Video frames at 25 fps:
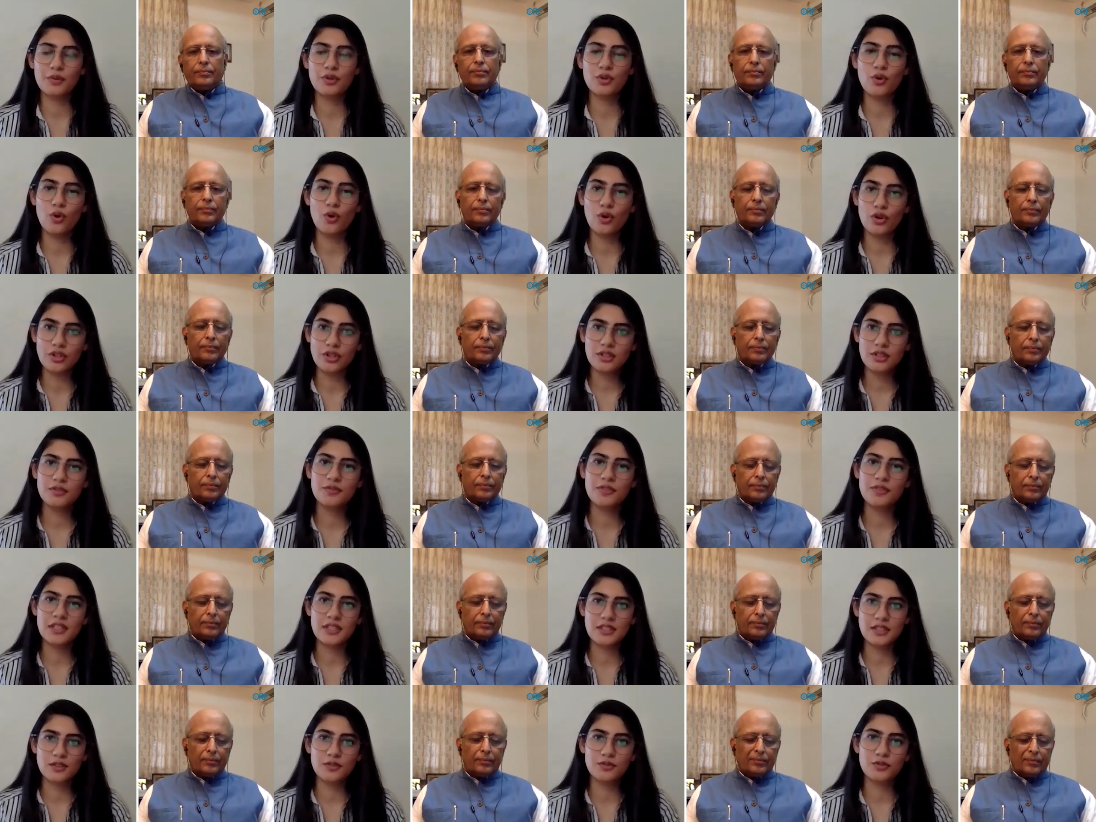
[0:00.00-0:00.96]
Speaker 1: we're already
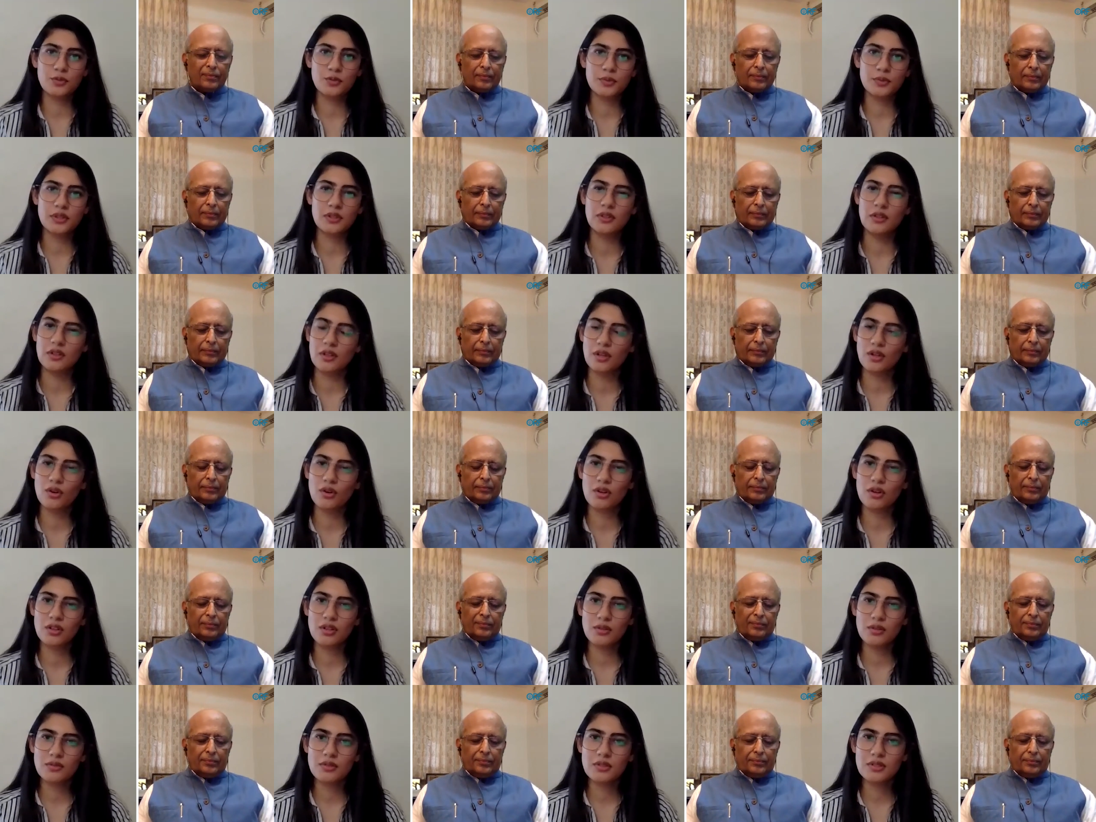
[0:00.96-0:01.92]
facing from the earlier
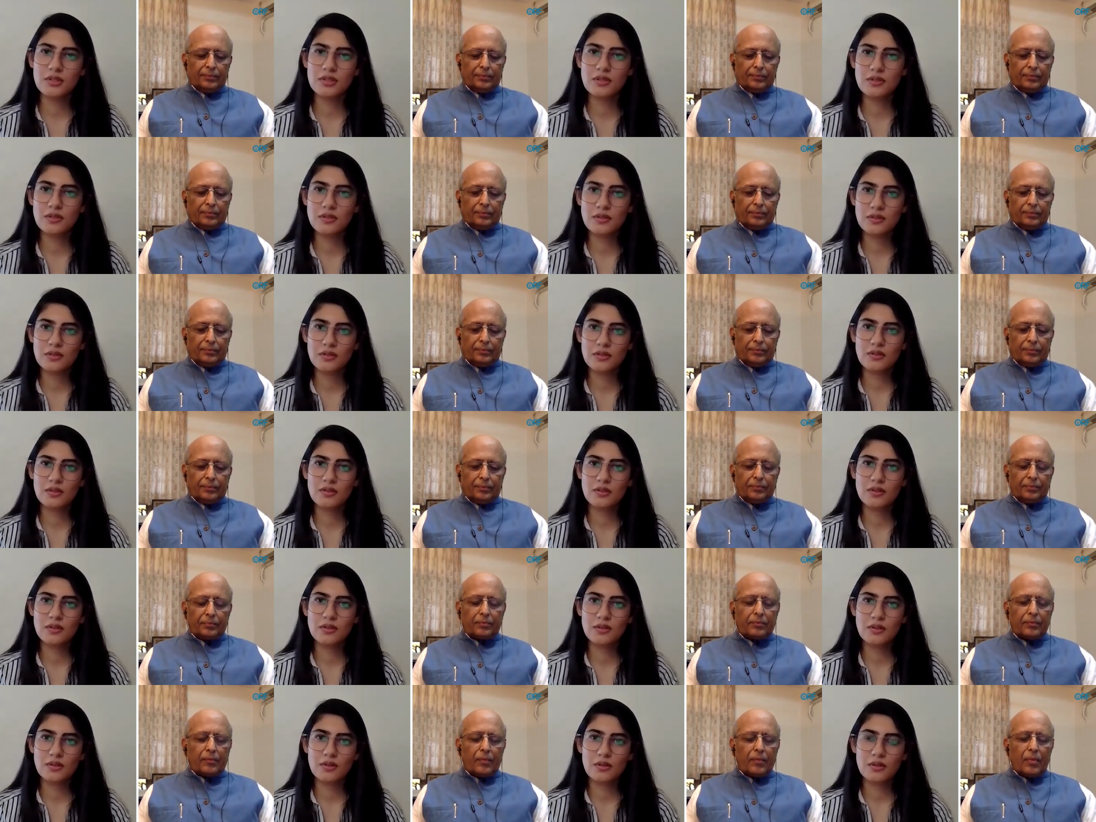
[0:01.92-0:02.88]
lockdowns?
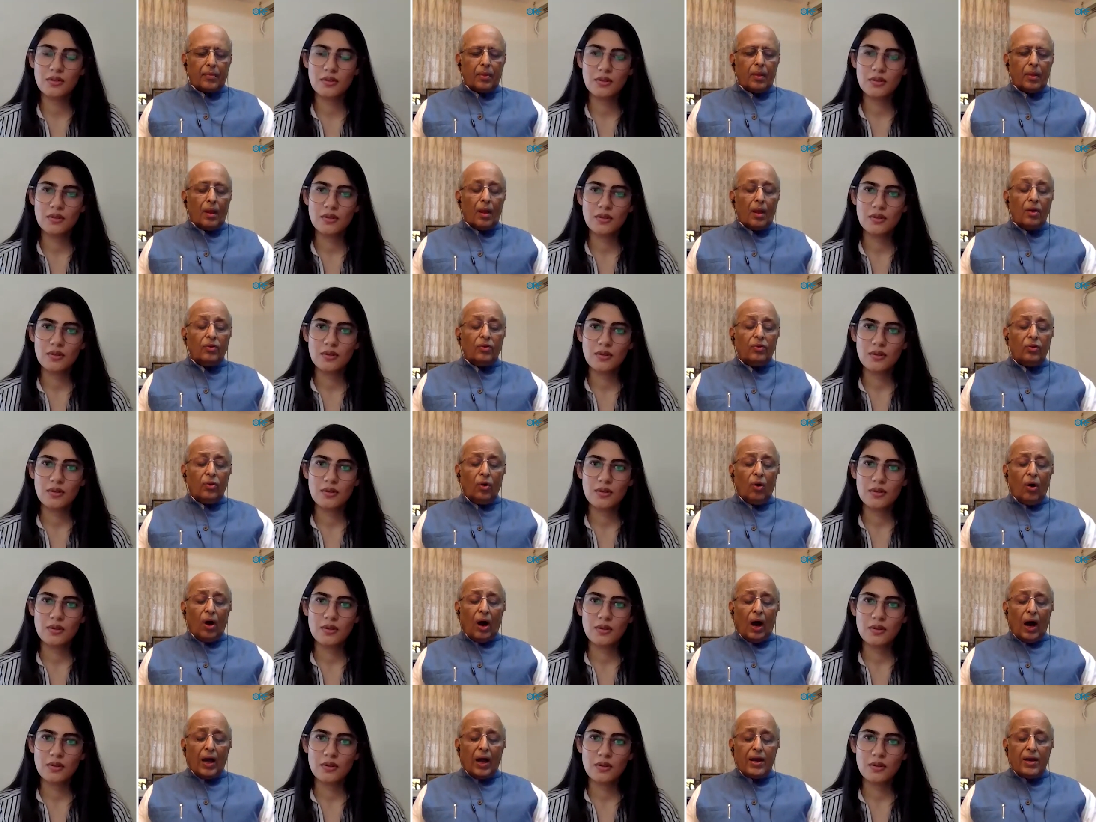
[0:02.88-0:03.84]
Speaker 2: So
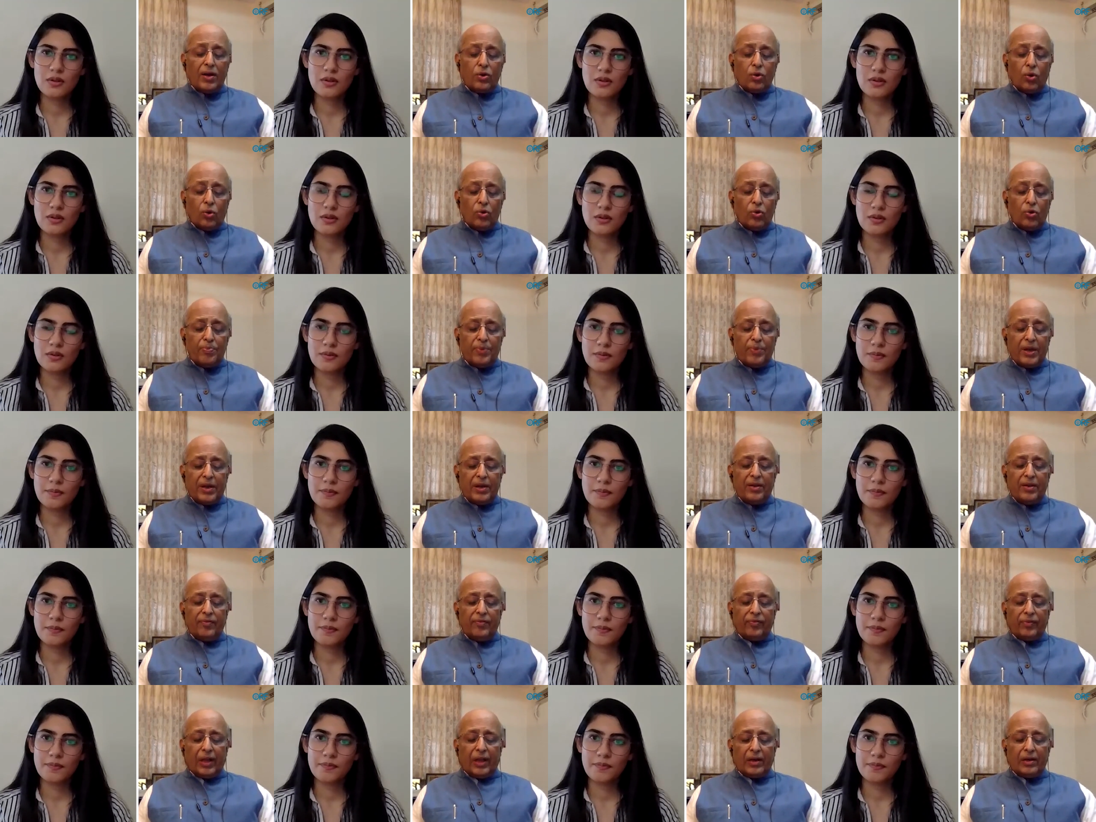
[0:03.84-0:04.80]
I don't believe
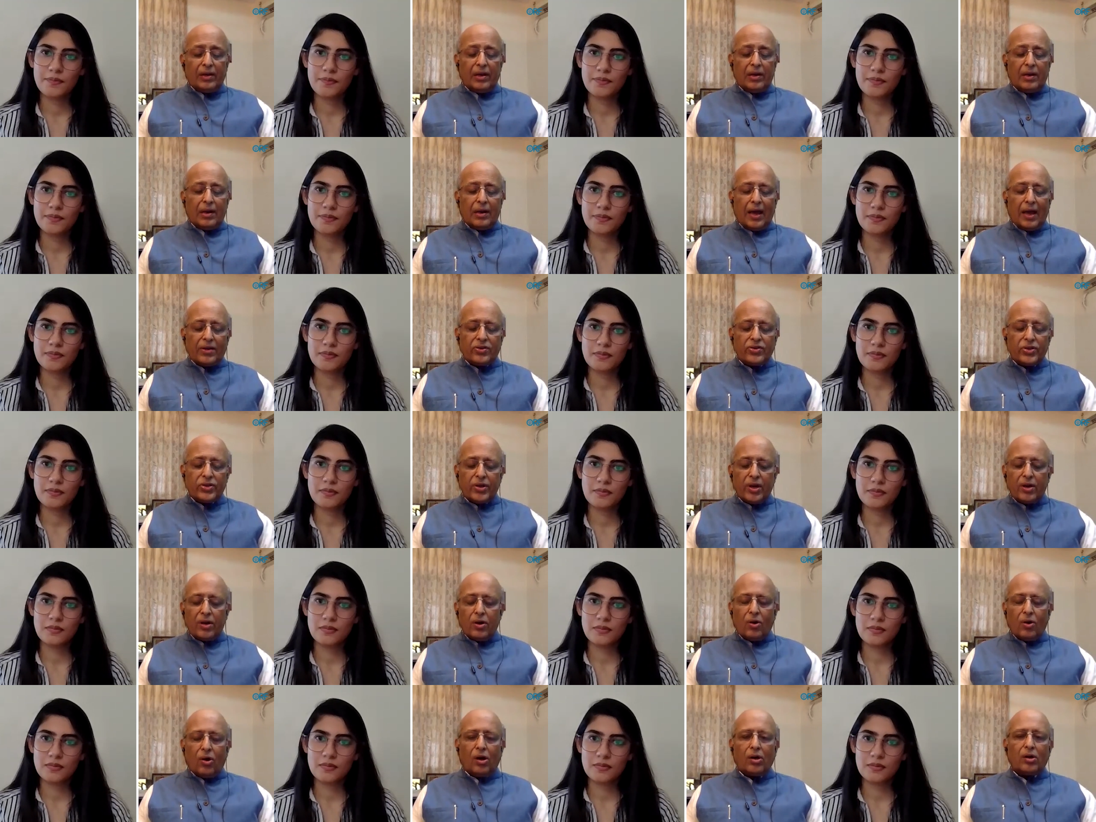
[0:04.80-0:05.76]
that a national
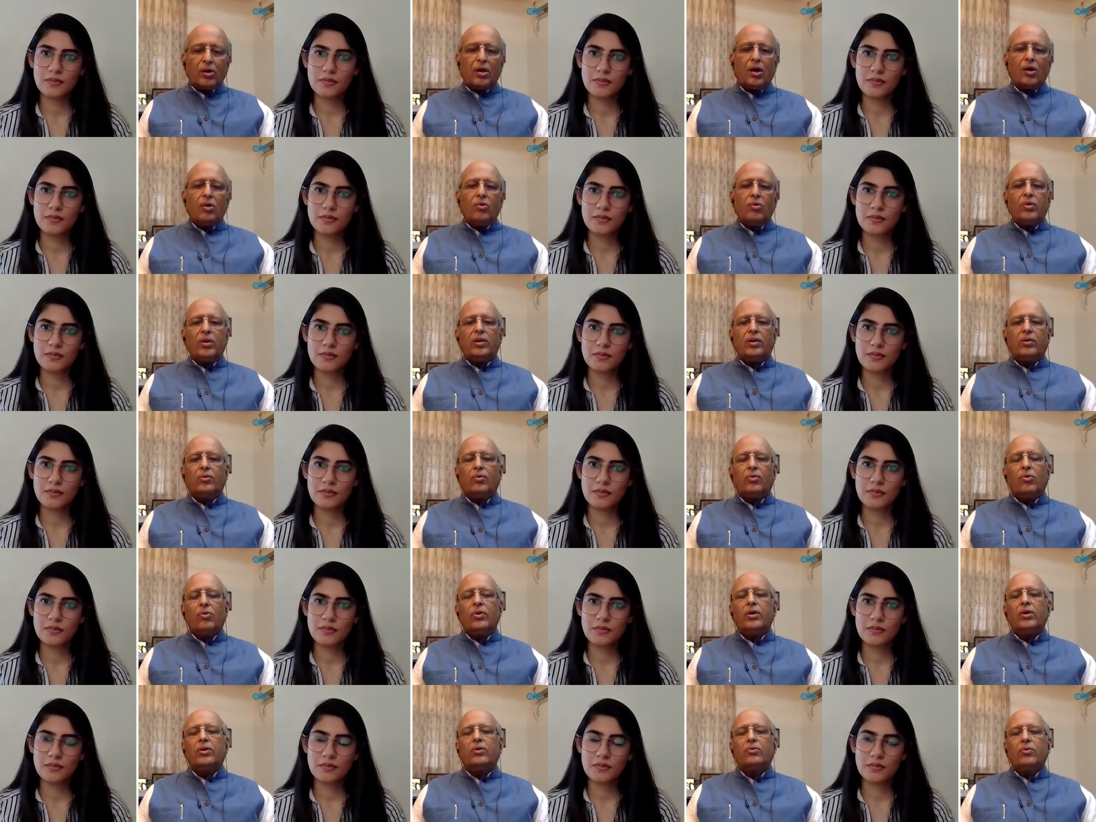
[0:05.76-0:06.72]
lockdown is
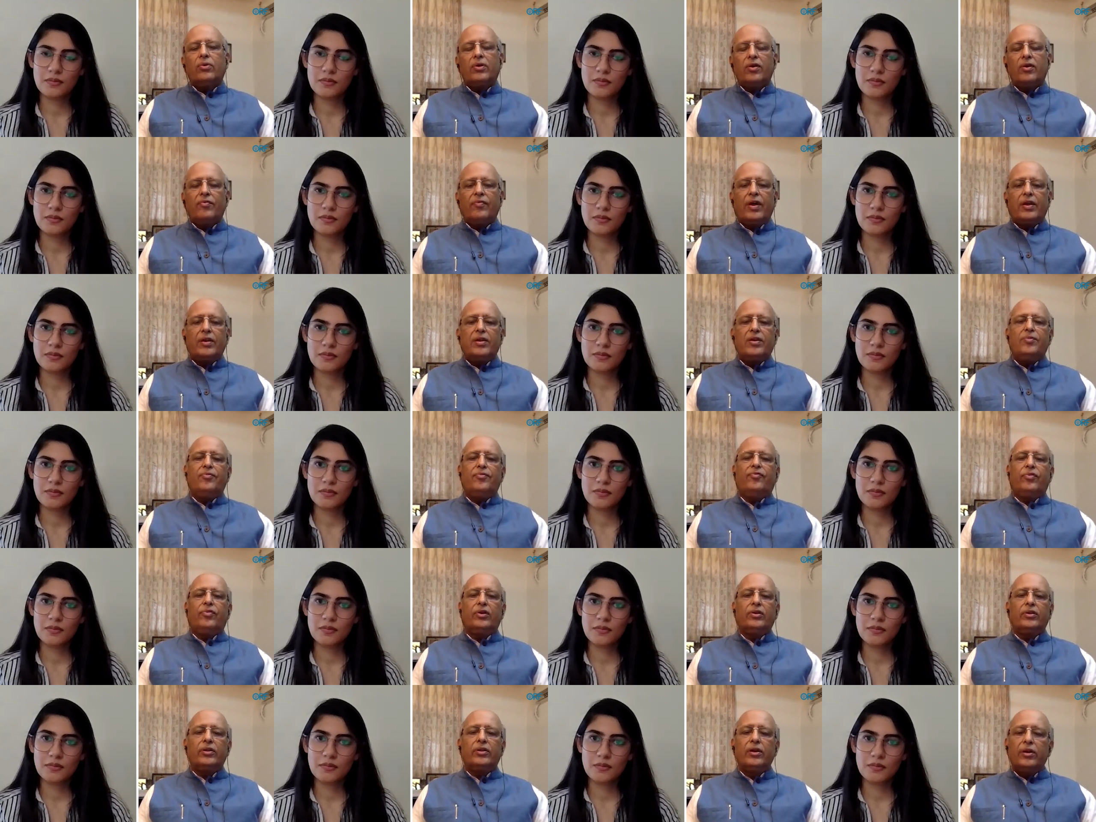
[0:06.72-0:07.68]
going to give any
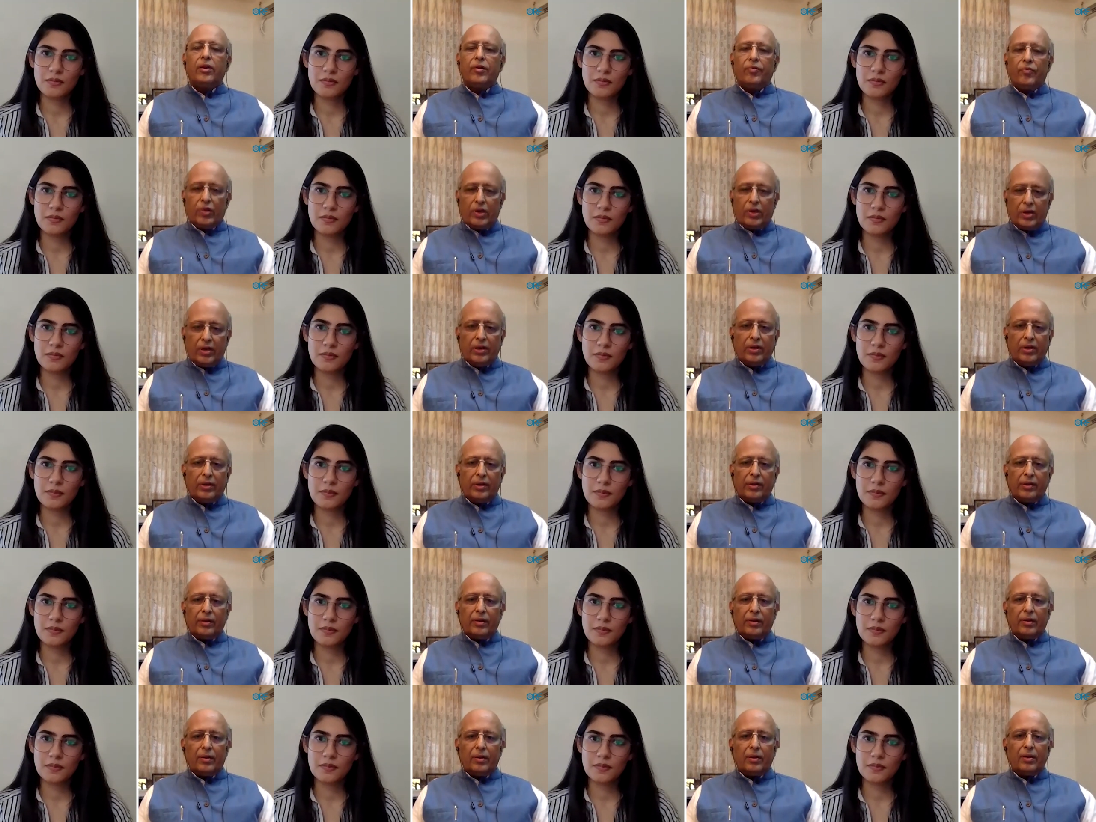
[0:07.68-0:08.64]
further
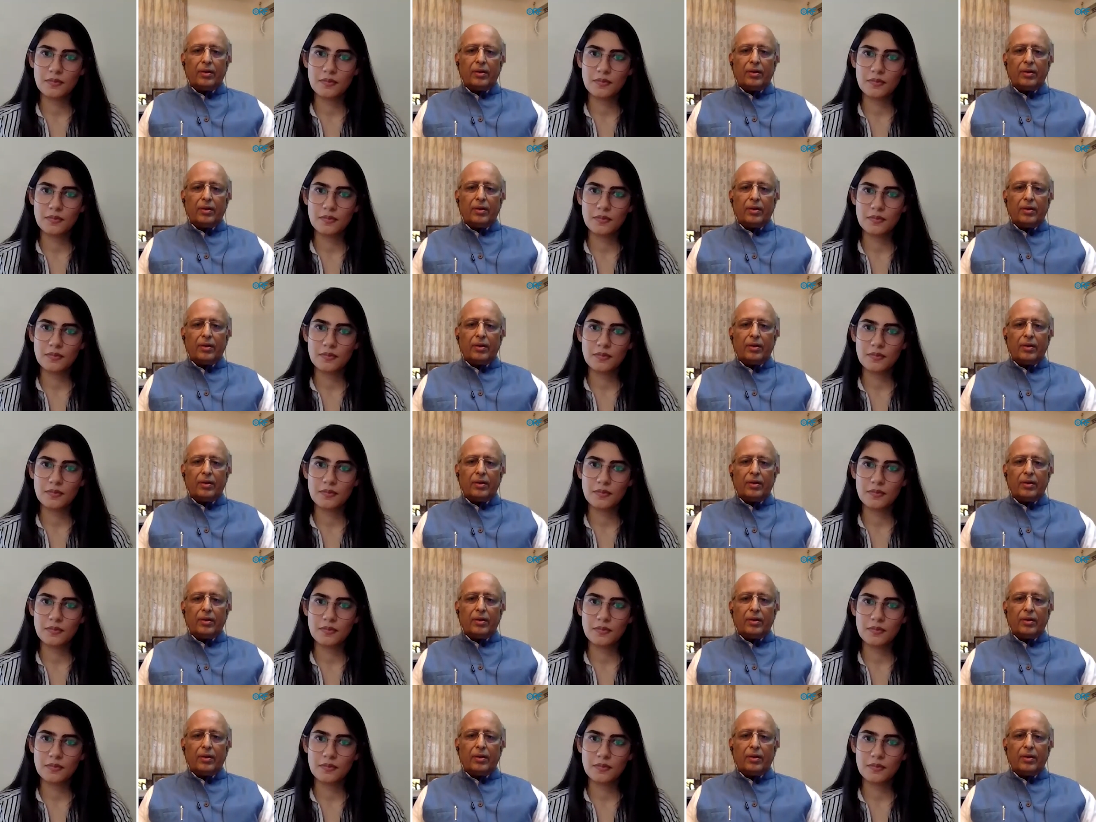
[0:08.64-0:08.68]
dividends.